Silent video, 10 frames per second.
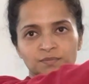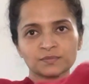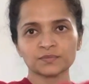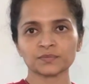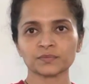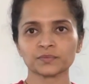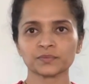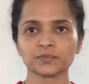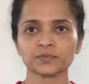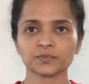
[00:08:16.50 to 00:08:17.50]

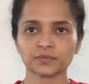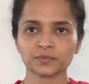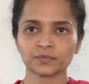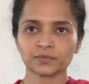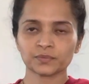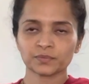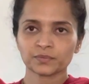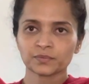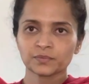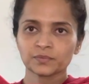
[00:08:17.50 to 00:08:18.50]

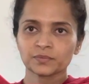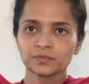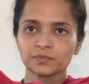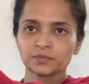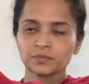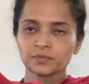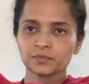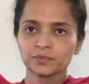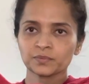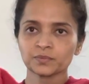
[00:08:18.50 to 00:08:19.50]

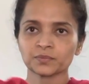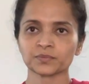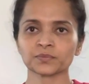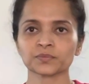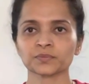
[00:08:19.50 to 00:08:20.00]
Nobody speaks.